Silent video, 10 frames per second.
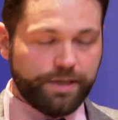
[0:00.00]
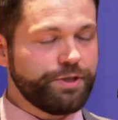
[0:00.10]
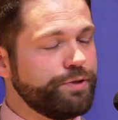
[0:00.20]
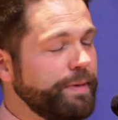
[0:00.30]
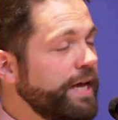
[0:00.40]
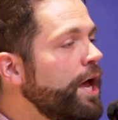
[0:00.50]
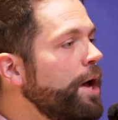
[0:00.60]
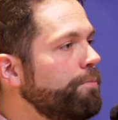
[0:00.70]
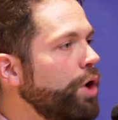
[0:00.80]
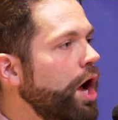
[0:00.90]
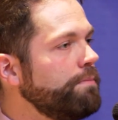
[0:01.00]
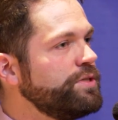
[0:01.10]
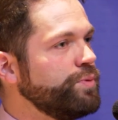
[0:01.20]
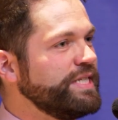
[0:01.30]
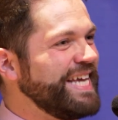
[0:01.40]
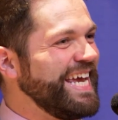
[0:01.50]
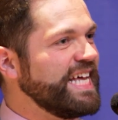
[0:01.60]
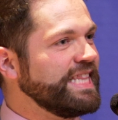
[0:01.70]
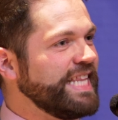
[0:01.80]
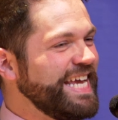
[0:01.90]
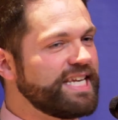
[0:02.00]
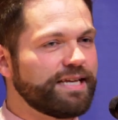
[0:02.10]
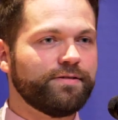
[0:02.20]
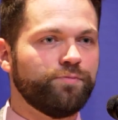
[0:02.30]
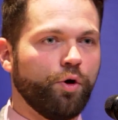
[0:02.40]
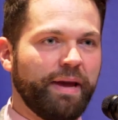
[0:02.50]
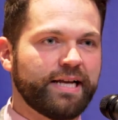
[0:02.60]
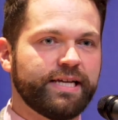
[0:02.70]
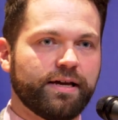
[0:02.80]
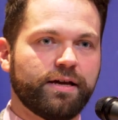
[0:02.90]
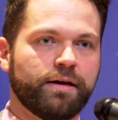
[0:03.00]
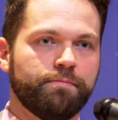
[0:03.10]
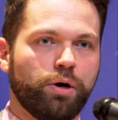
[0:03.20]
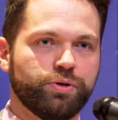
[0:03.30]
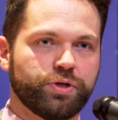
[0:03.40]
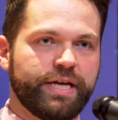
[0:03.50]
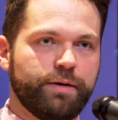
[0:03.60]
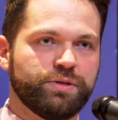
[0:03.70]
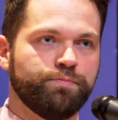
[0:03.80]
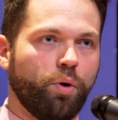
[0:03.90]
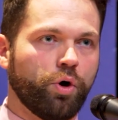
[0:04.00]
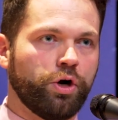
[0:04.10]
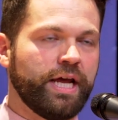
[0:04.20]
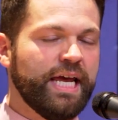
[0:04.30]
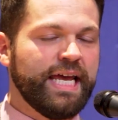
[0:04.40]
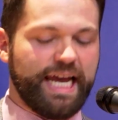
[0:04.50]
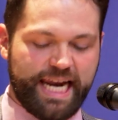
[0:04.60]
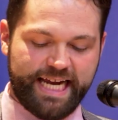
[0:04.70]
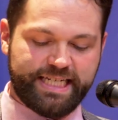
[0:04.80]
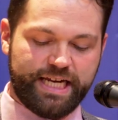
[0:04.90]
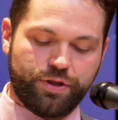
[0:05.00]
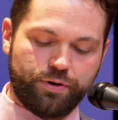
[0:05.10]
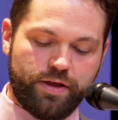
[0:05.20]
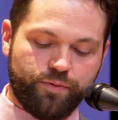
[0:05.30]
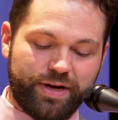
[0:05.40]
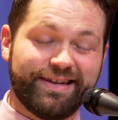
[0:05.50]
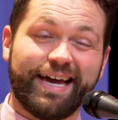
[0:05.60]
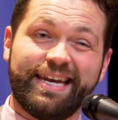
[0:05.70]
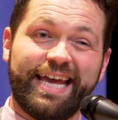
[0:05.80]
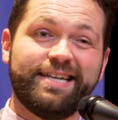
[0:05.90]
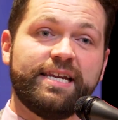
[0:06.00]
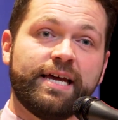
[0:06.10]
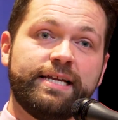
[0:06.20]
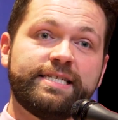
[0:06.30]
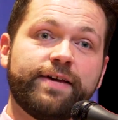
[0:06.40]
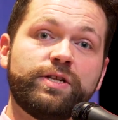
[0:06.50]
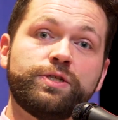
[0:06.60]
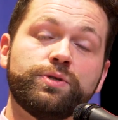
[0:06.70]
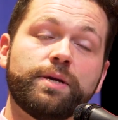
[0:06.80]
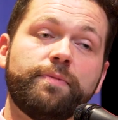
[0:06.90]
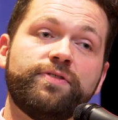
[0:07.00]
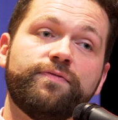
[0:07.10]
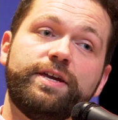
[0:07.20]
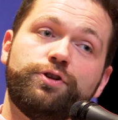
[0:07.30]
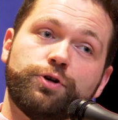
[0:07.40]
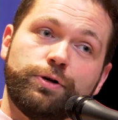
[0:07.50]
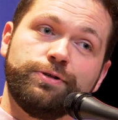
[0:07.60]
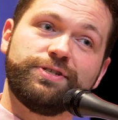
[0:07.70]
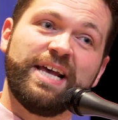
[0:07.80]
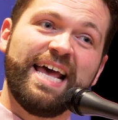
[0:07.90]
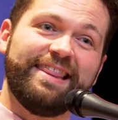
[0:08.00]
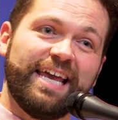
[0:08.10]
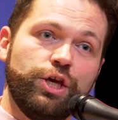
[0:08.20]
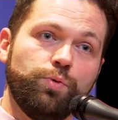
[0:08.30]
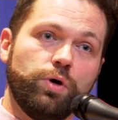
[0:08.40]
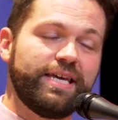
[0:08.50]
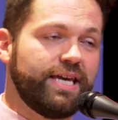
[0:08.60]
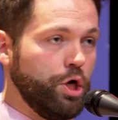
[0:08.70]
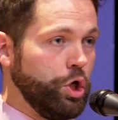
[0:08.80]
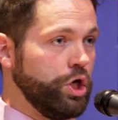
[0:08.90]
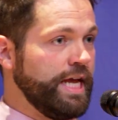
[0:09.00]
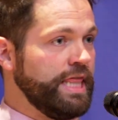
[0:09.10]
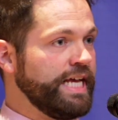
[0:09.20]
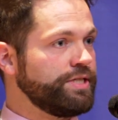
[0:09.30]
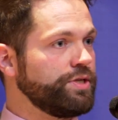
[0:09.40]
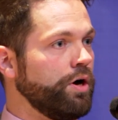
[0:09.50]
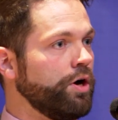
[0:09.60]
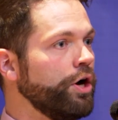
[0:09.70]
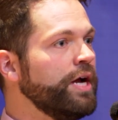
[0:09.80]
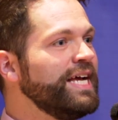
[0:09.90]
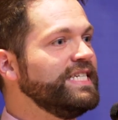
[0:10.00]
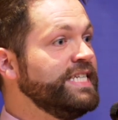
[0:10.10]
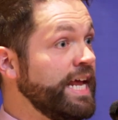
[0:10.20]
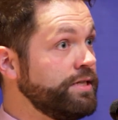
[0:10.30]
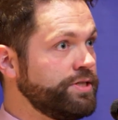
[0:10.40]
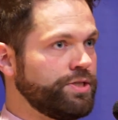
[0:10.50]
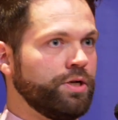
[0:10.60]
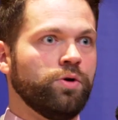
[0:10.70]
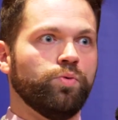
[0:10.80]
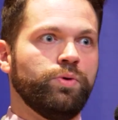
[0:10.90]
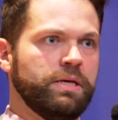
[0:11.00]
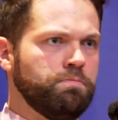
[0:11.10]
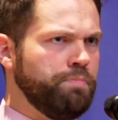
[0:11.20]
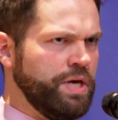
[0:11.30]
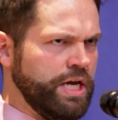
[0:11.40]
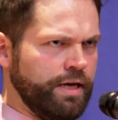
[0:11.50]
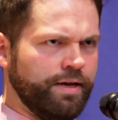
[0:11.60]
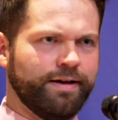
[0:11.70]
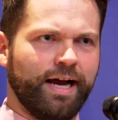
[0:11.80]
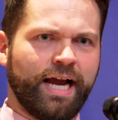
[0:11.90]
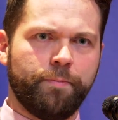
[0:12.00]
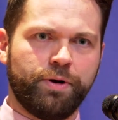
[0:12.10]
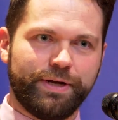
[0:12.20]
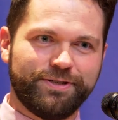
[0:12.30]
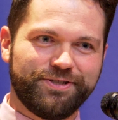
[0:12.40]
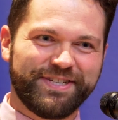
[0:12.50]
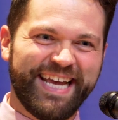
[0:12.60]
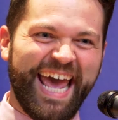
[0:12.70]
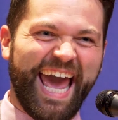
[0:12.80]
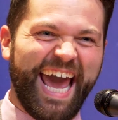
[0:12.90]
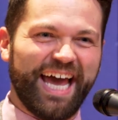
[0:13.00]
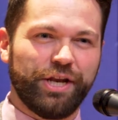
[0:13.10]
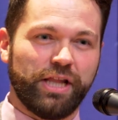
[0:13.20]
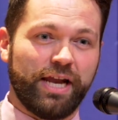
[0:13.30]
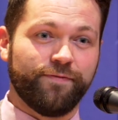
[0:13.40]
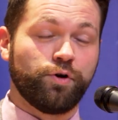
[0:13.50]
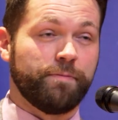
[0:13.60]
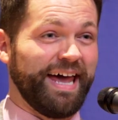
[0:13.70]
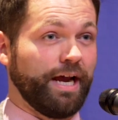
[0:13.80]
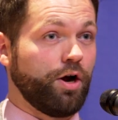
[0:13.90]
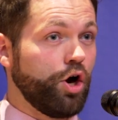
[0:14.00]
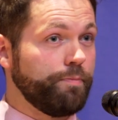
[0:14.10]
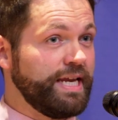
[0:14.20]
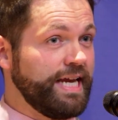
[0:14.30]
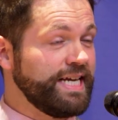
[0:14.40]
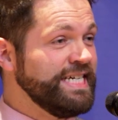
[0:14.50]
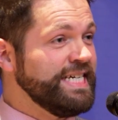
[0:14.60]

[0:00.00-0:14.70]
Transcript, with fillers: excuse me, Brahms was a late Romantic composer. He was born in 1833 and died in 1897. So some of the features that you will hear in this are dense, really big accompaniments and a lot of chromatic harmony